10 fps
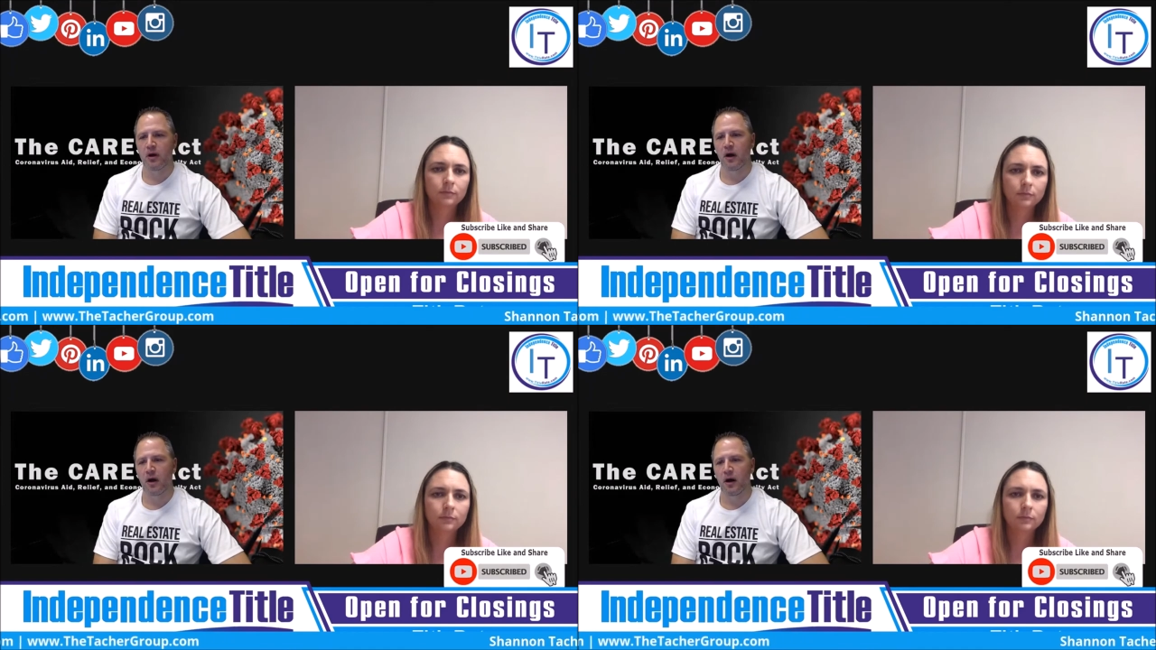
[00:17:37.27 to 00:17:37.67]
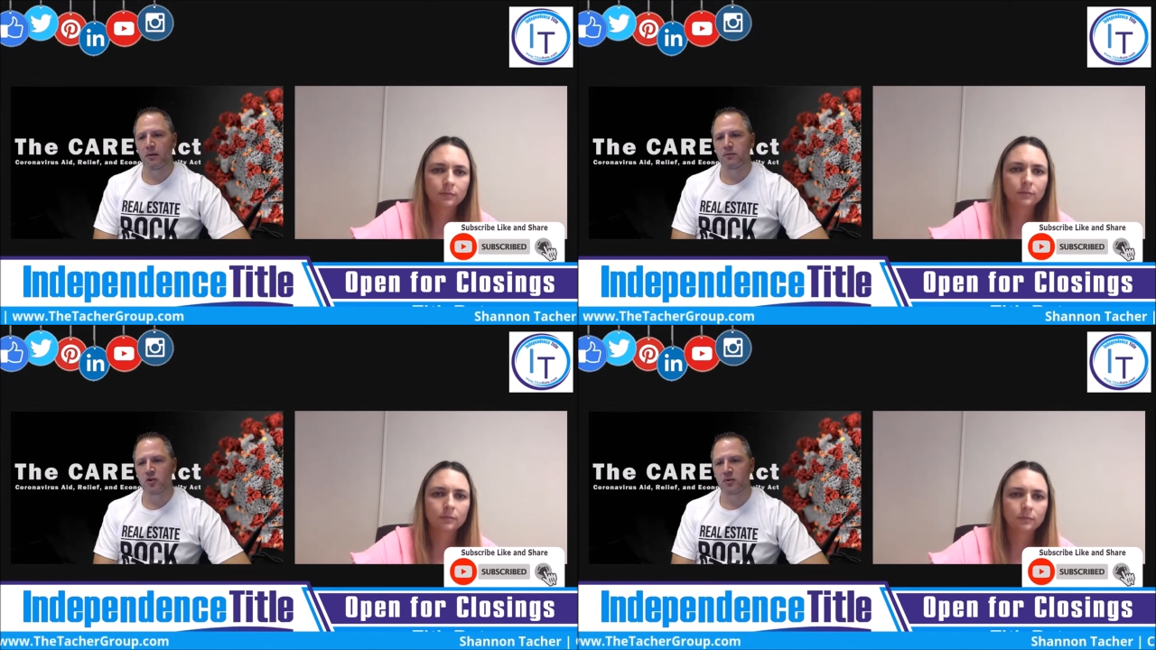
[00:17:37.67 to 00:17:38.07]

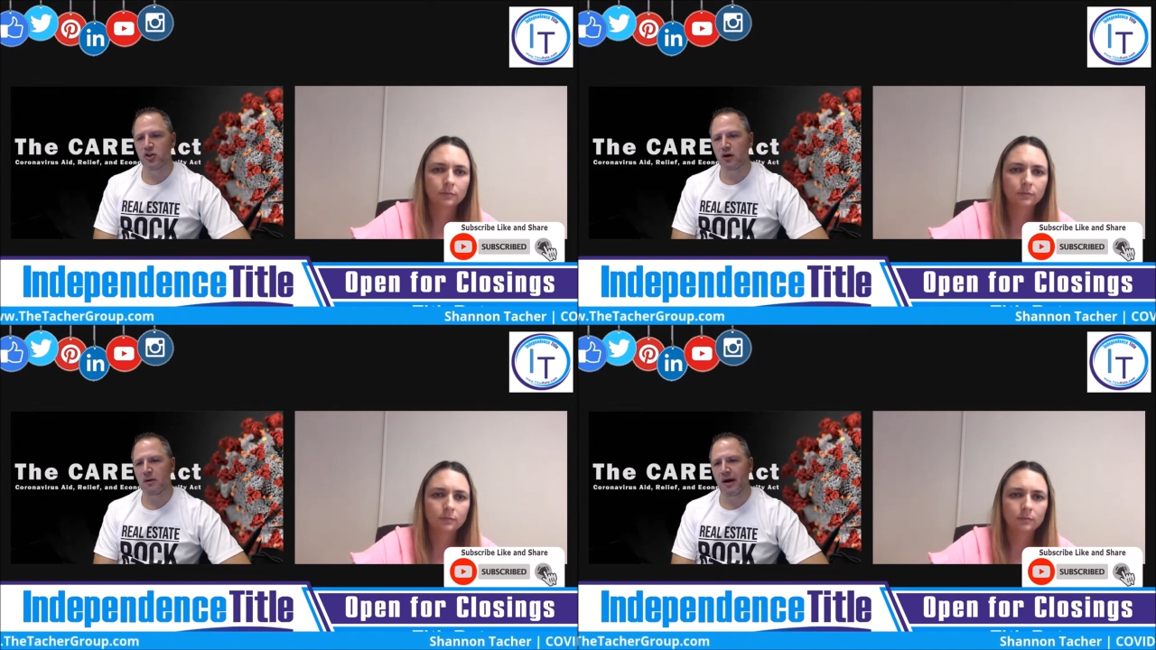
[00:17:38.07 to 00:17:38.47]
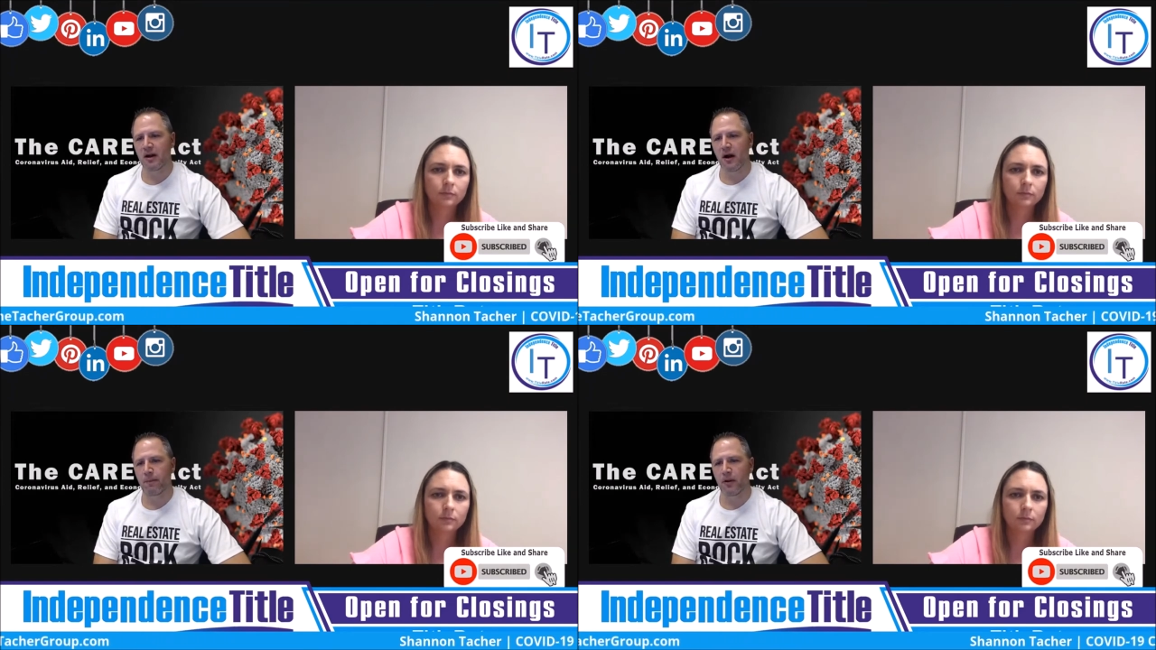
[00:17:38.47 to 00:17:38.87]
Speaker 1: So we talked about
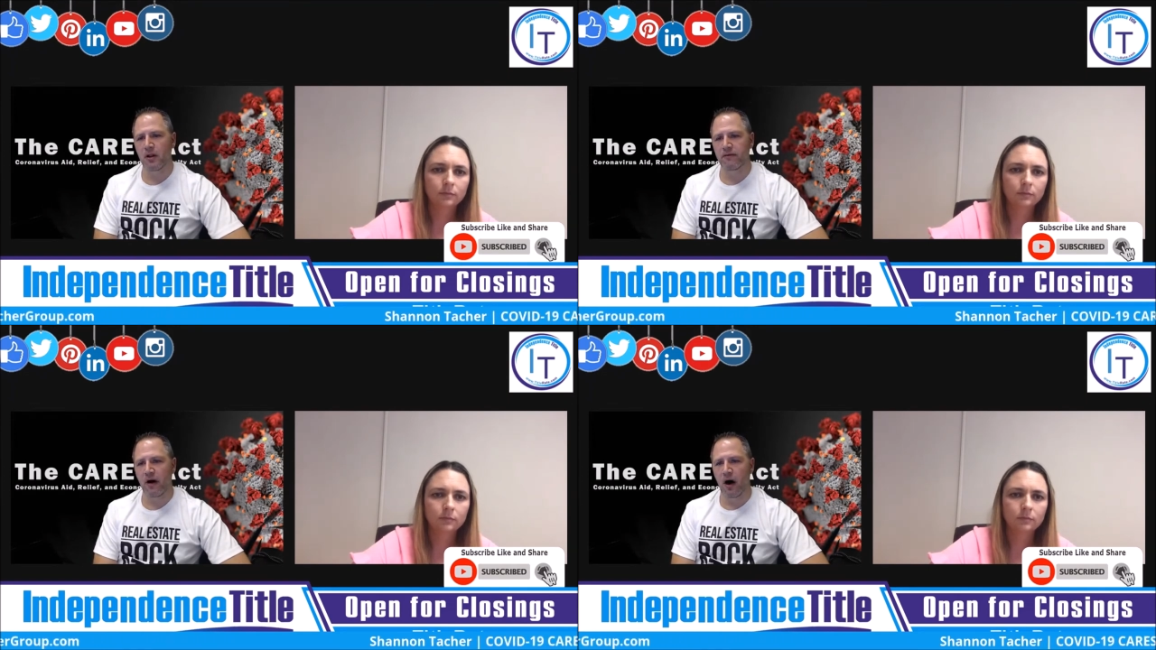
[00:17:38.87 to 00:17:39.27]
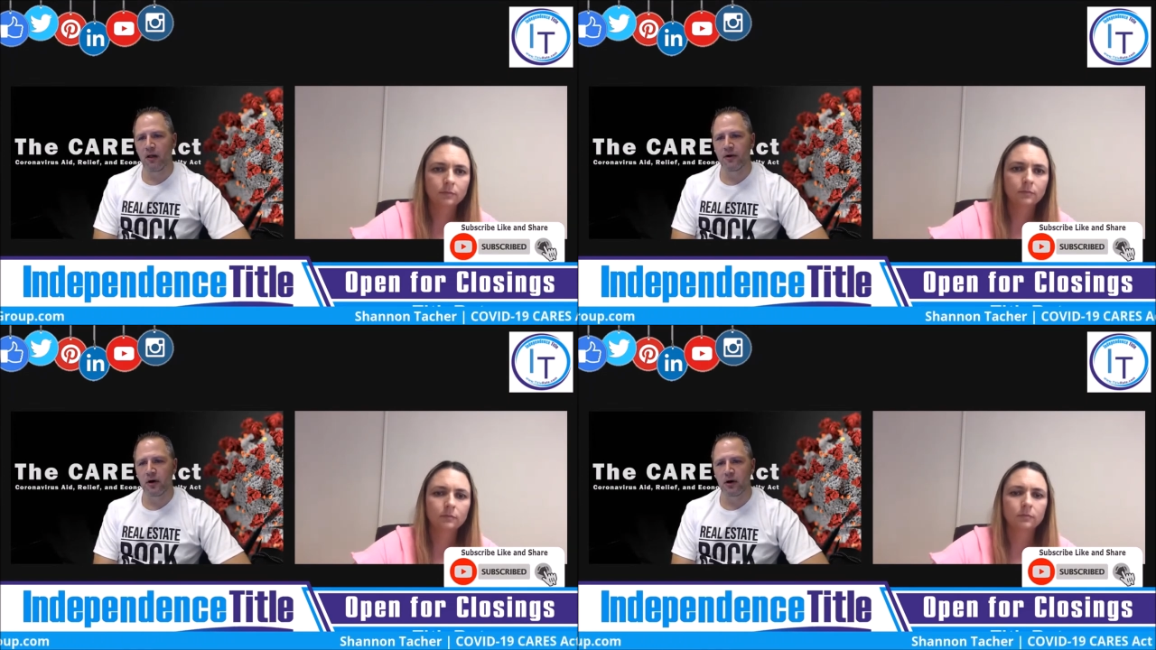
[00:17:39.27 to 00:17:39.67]
a couple of
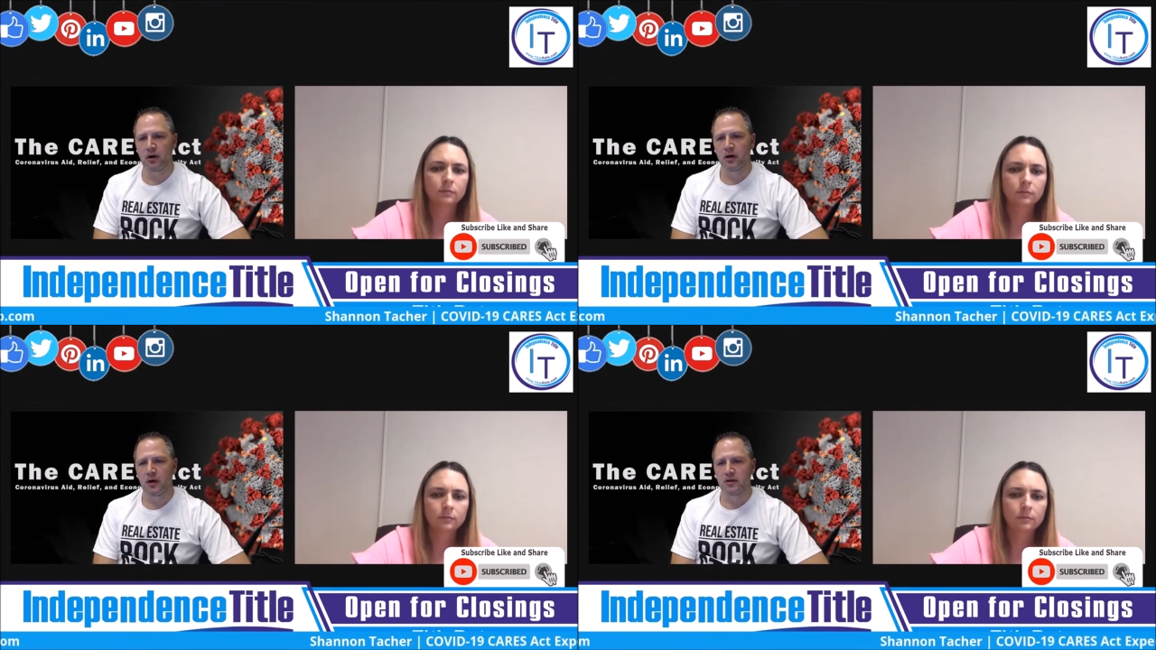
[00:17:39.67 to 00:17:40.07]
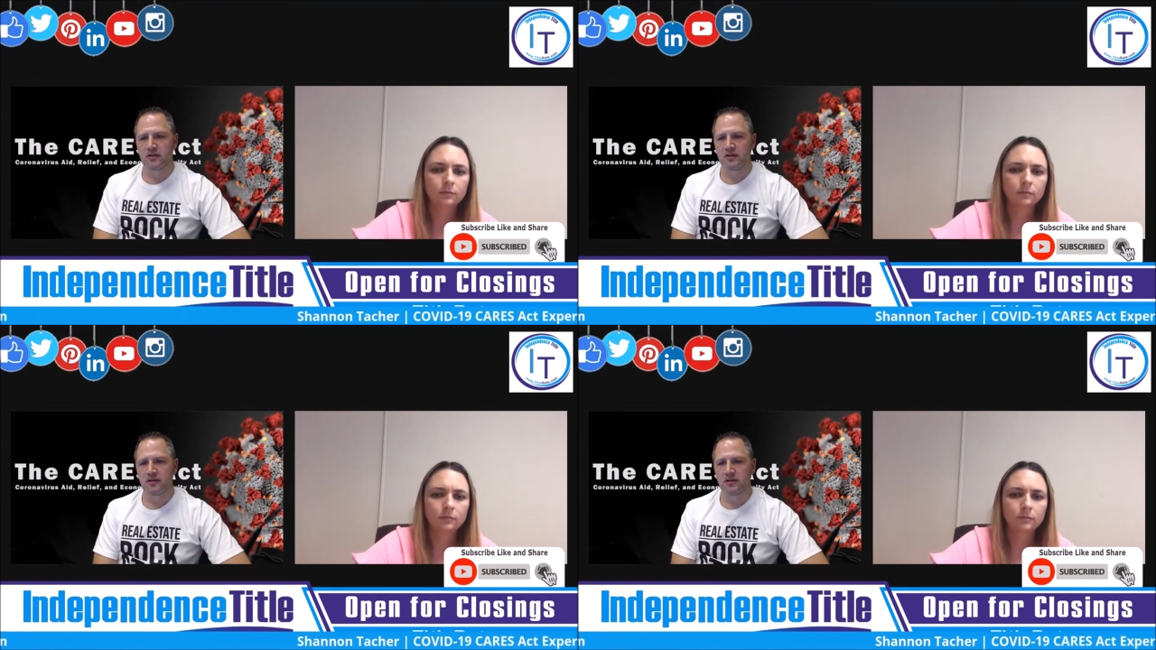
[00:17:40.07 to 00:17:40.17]
other,